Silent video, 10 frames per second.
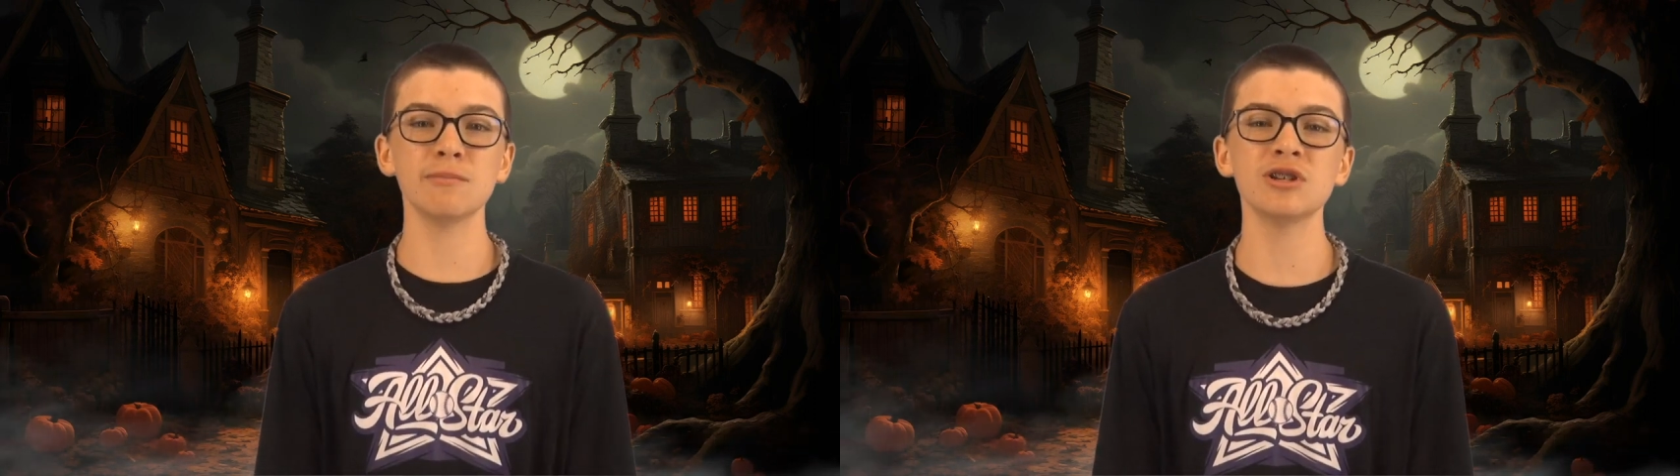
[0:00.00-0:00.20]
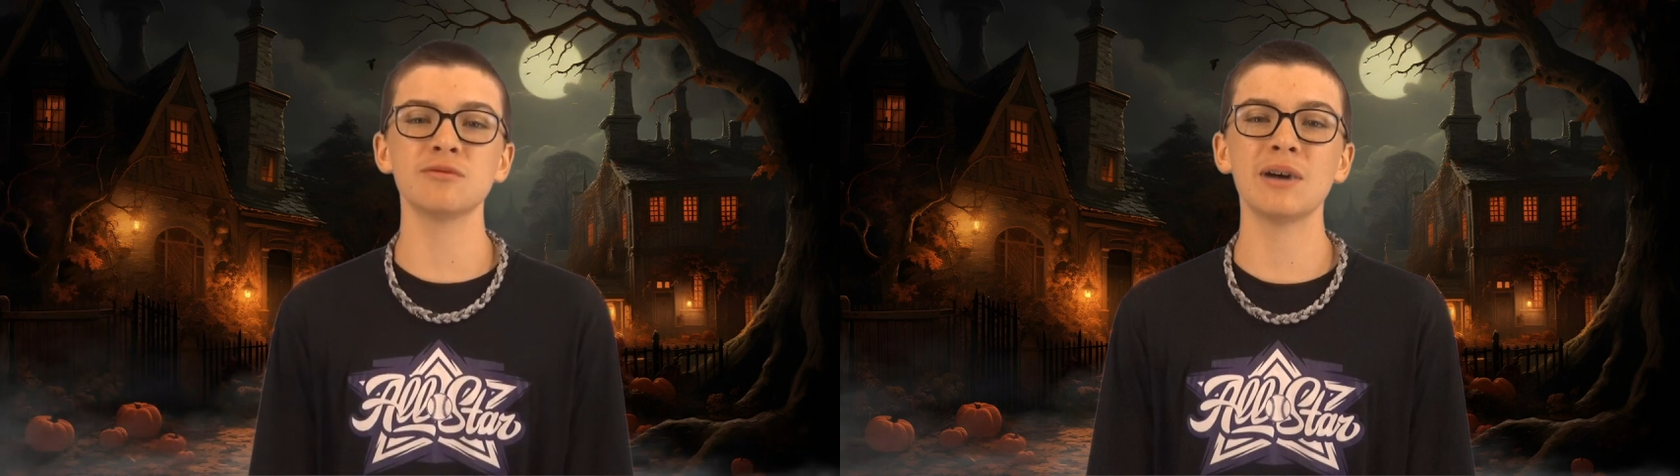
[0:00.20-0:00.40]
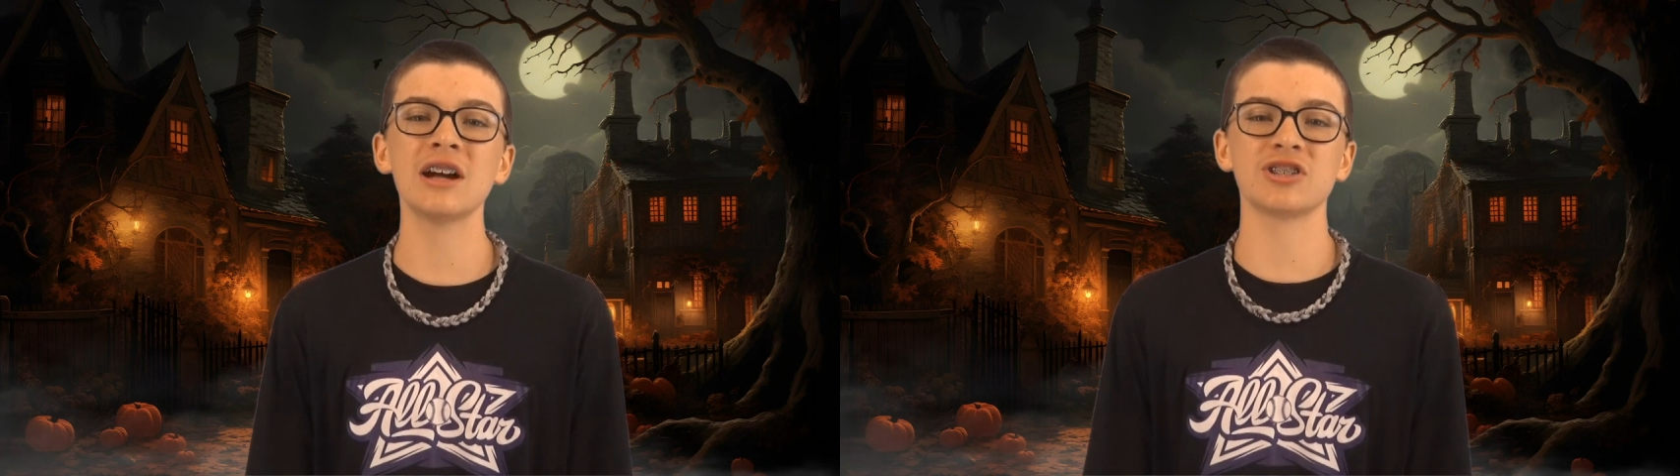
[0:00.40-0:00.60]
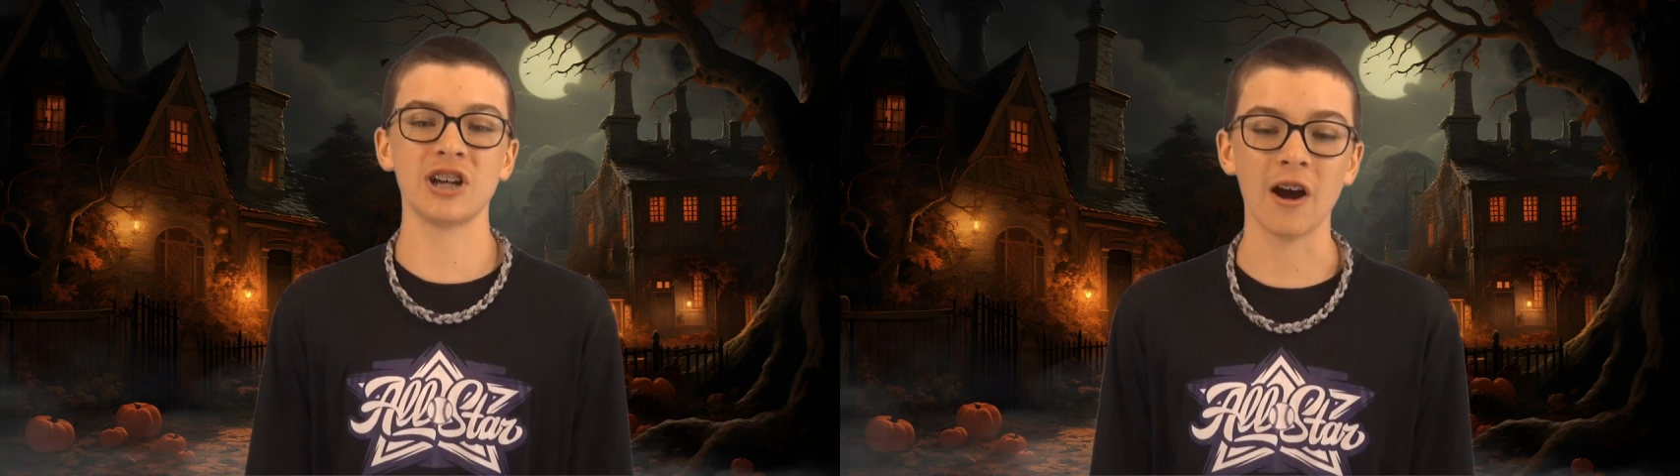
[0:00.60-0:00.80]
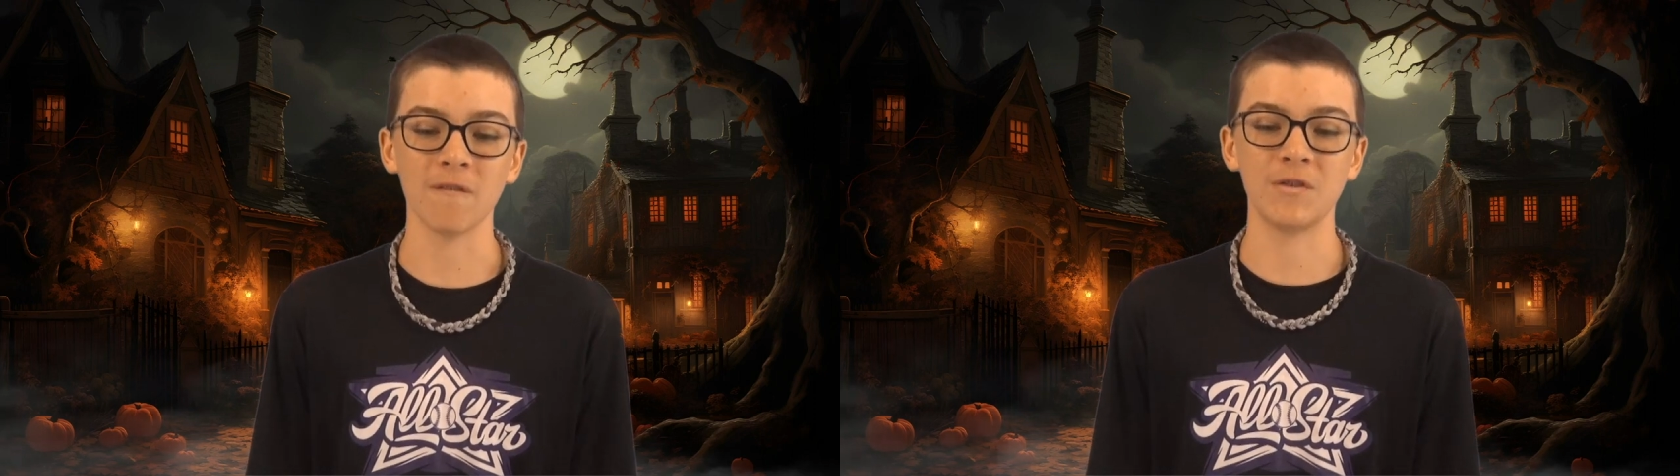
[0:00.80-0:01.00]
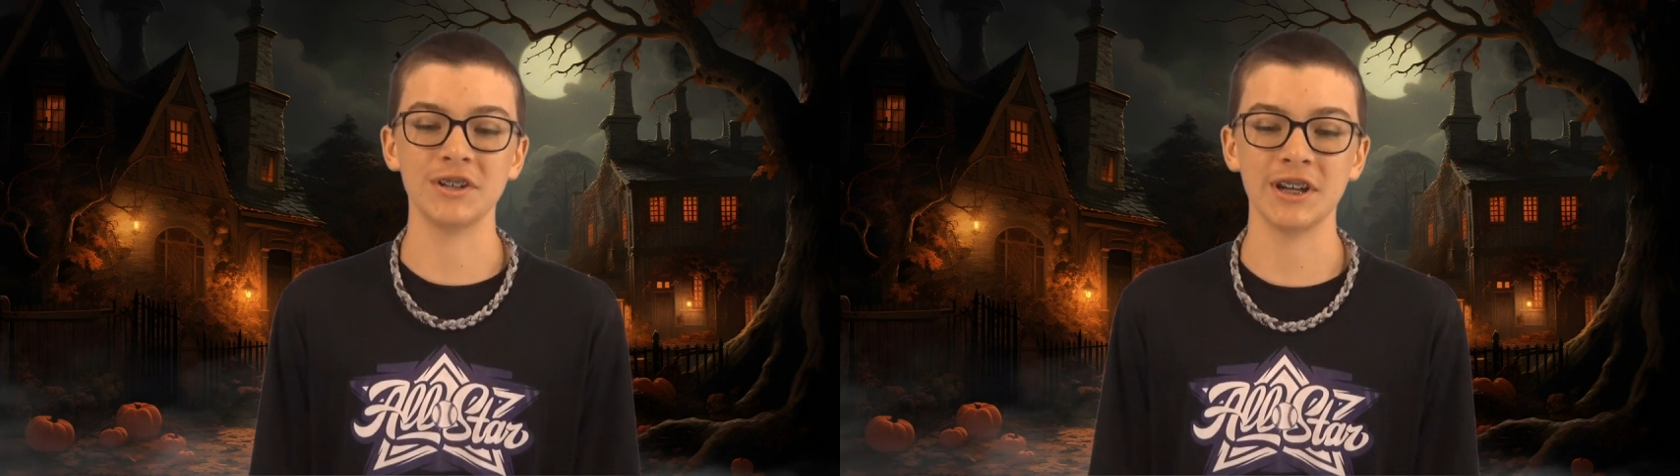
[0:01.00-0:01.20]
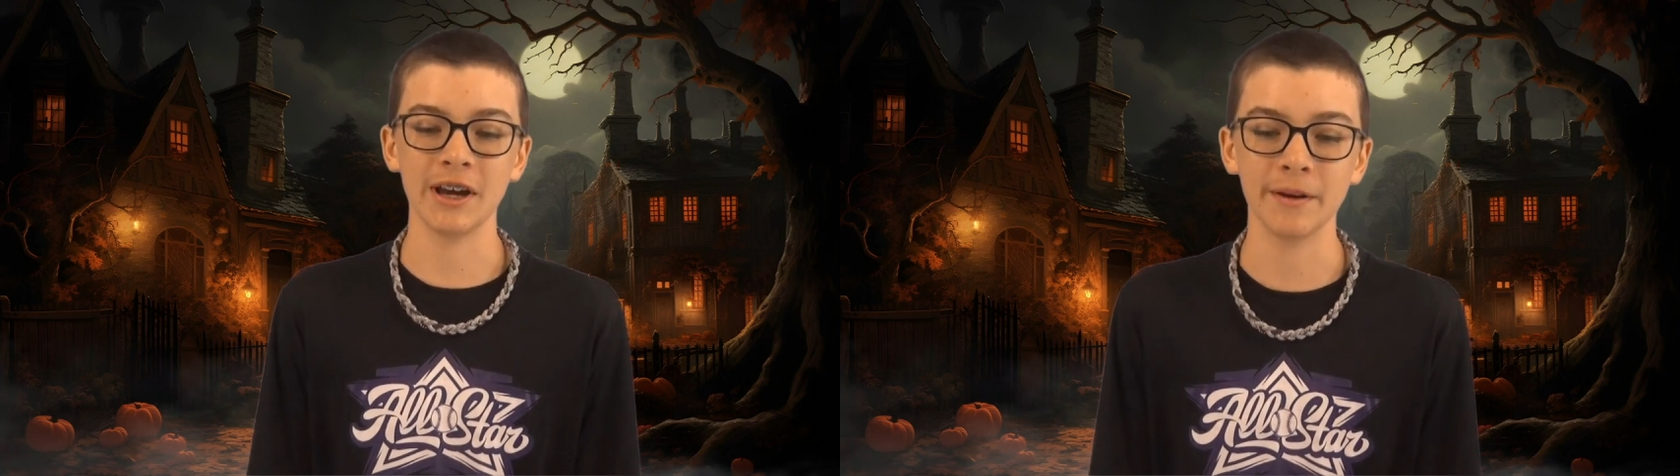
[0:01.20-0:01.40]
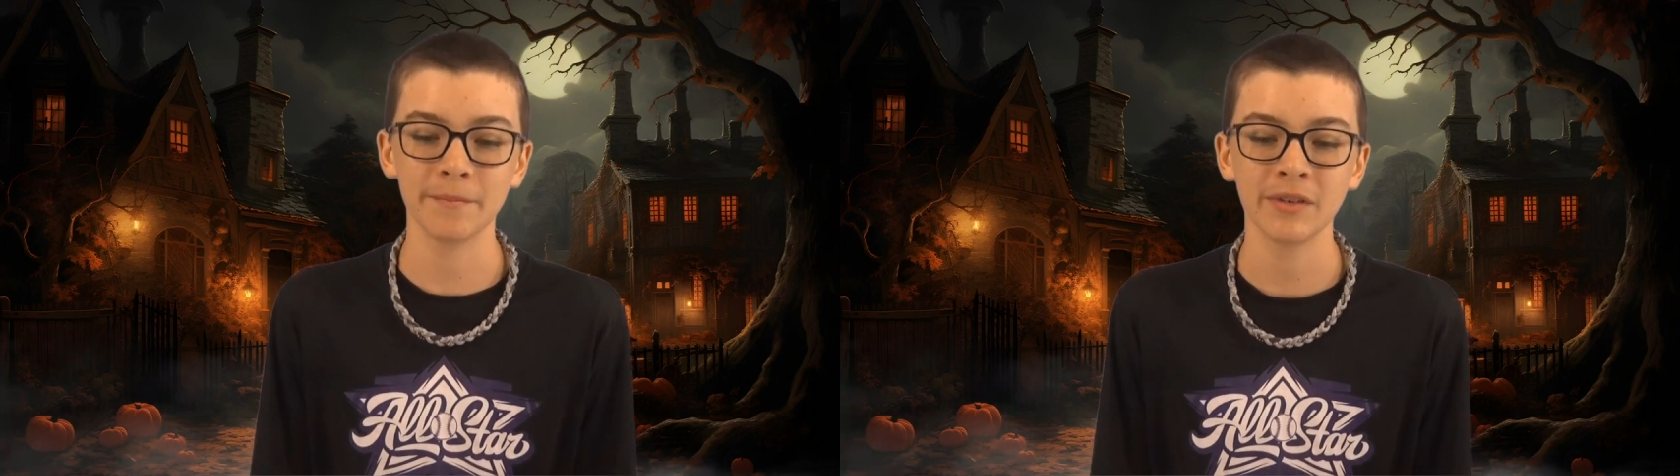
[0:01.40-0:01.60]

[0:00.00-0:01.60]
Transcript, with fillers: Mismatch Outfit Day.